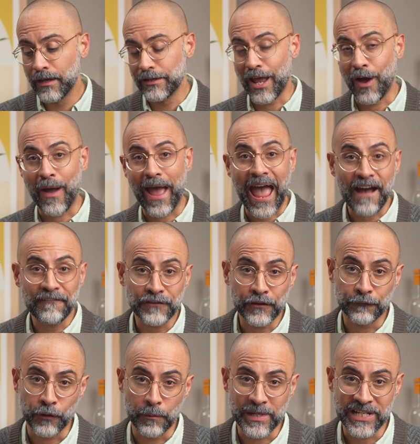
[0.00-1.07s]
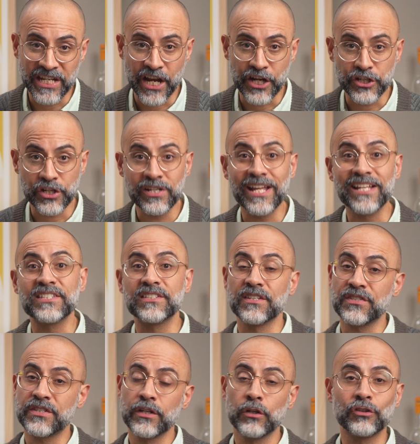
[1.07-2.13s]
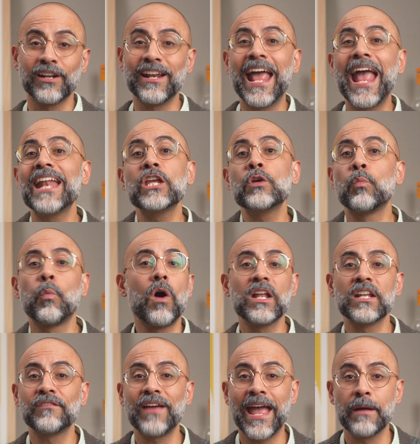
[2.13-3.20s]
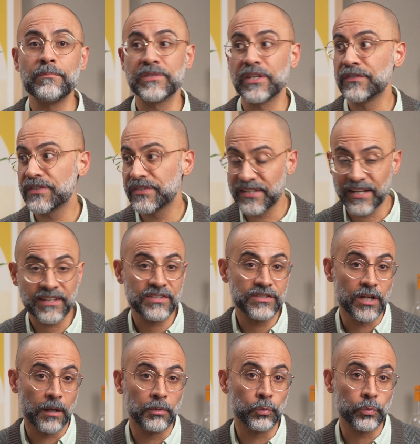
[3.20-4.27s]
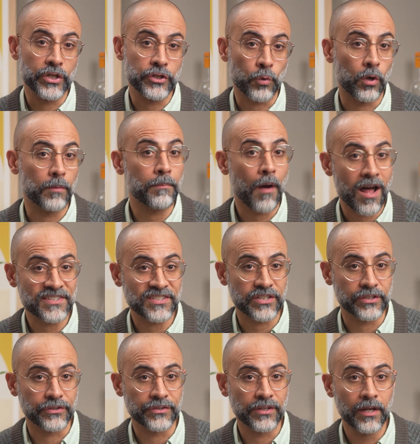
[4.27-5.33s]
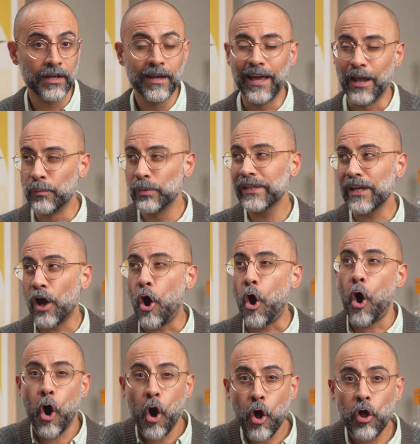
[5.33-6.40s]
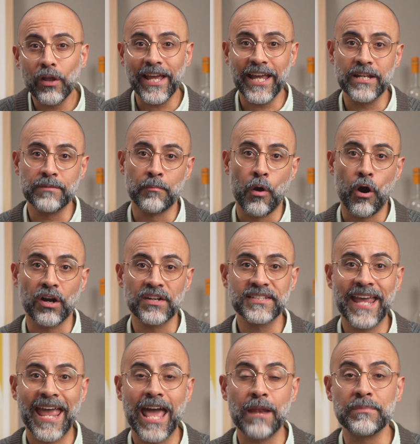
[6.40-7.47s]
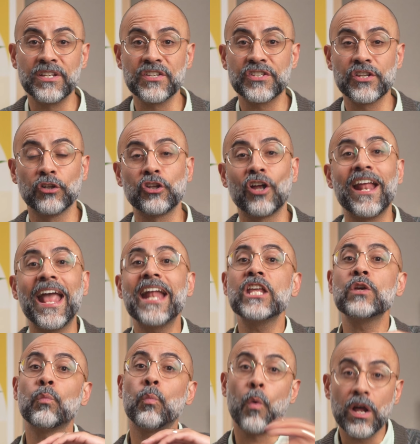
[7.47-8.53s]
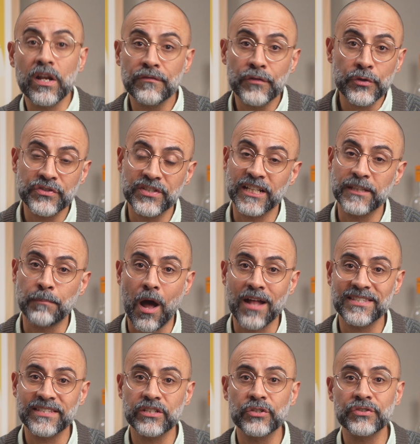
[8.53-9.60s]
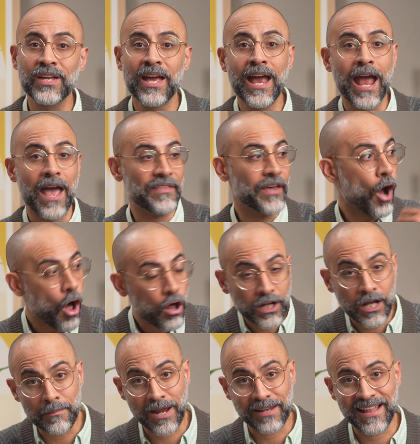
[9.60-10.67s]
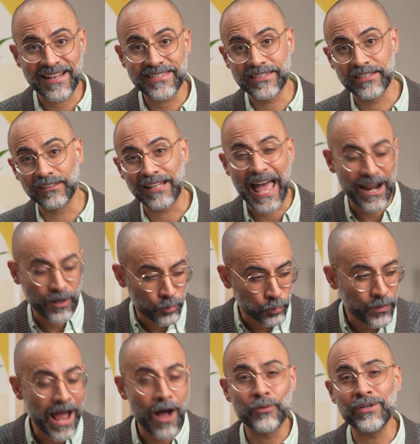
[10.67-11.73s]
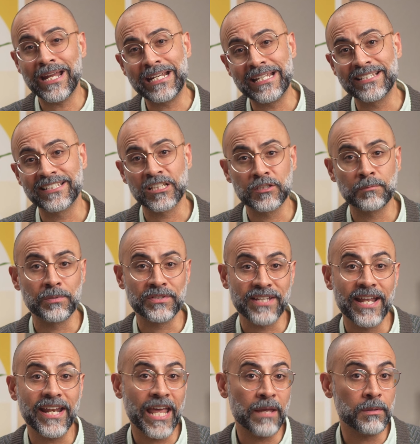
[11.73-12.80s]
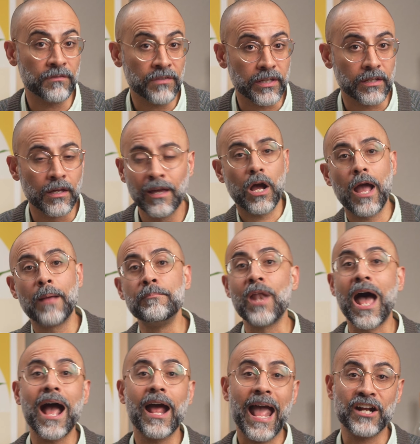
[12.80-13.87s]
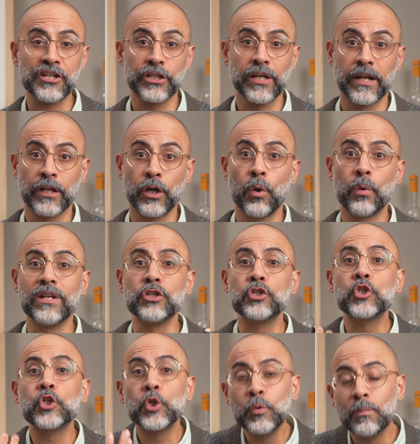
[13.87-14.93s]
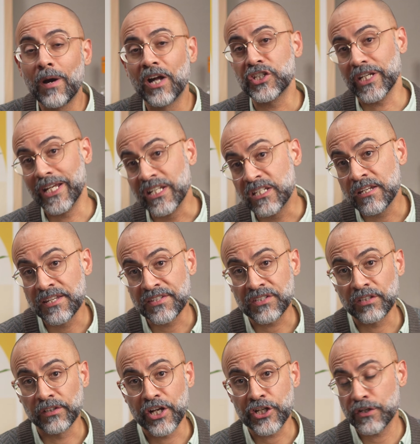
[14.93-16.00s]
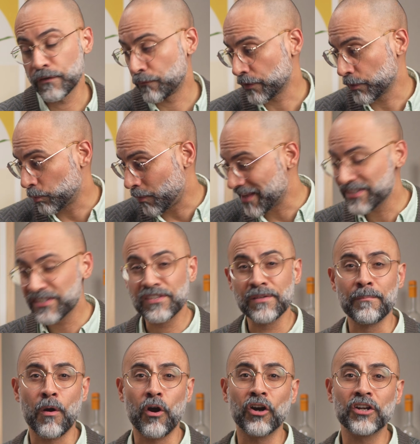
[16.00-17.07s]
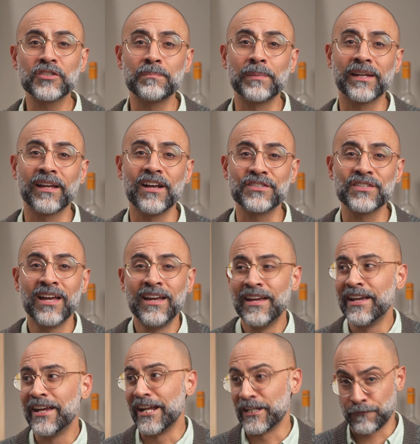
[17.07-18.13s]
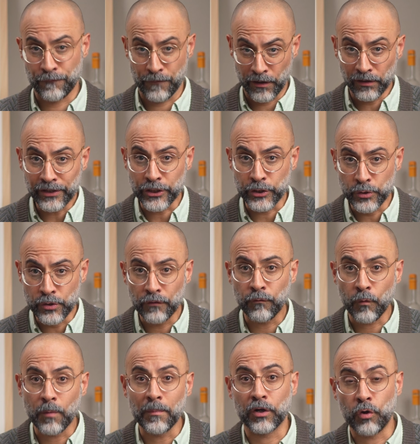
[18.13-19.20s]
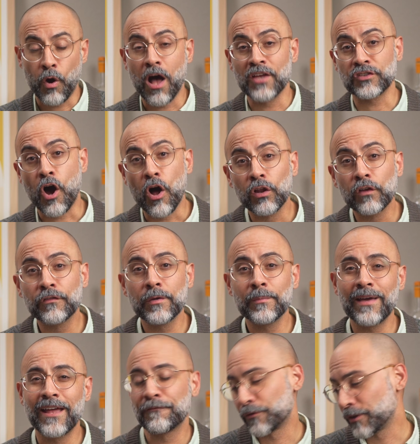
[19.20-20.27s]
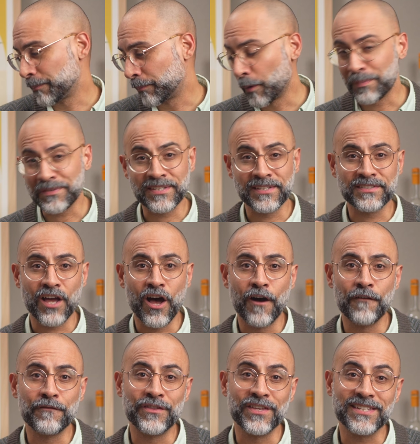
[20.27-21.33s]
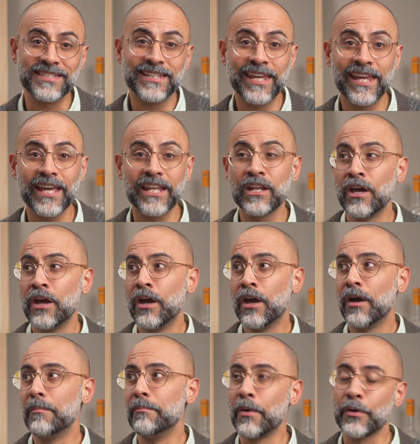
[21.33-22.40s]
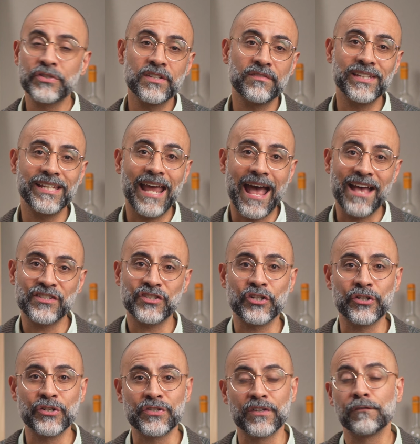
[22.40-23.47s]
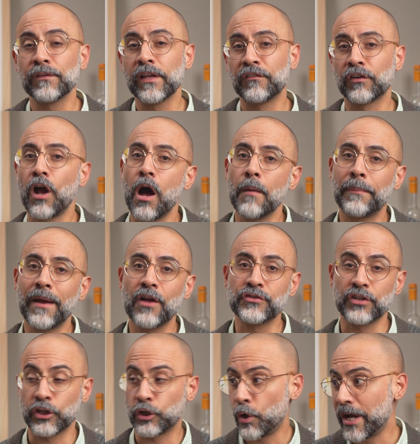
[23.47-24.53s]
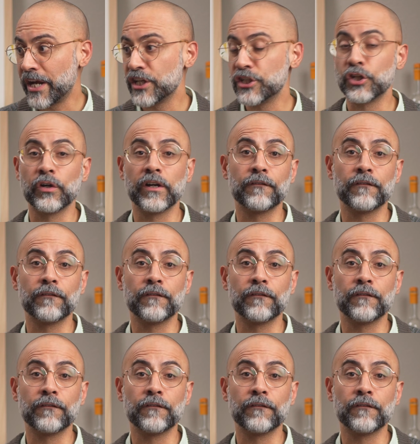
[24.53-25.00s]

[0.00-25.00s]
Now, after fermentation, it's distilled on any one of Hampden's 6 double retort pot stills. And really all 8 marks can be distilled on any one of those 6 pot stills, and they all come out of that still at around 86% ABV. I'm not actually gonna go in too much into distillation for the rest of the marks because it's fairly uniform across all of them, and for the purposes of this kit, most of the esters and flavor compounds are created during